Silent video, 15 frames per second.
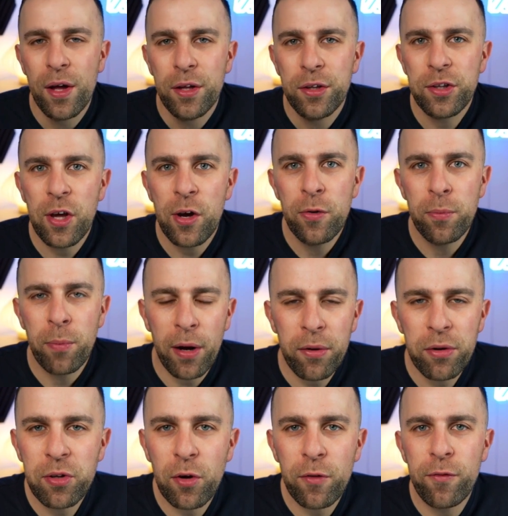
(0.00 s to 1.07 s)
So
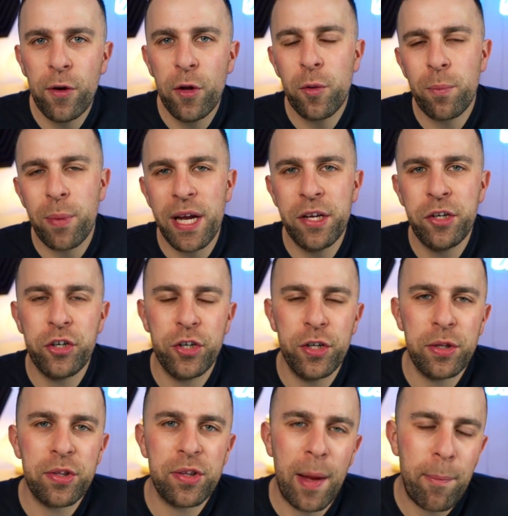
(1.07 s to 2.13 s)
Microsoft Loop
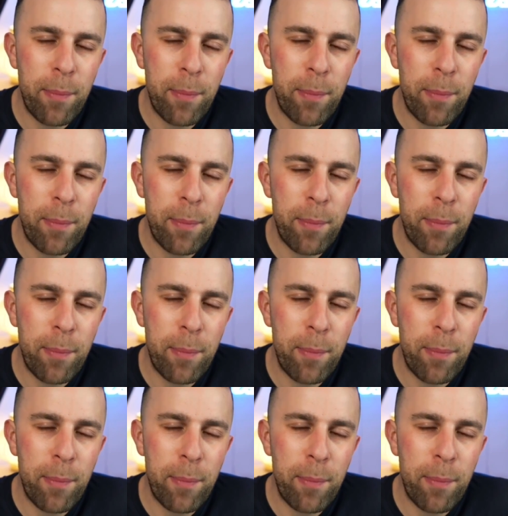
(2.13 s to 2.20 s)
introduced their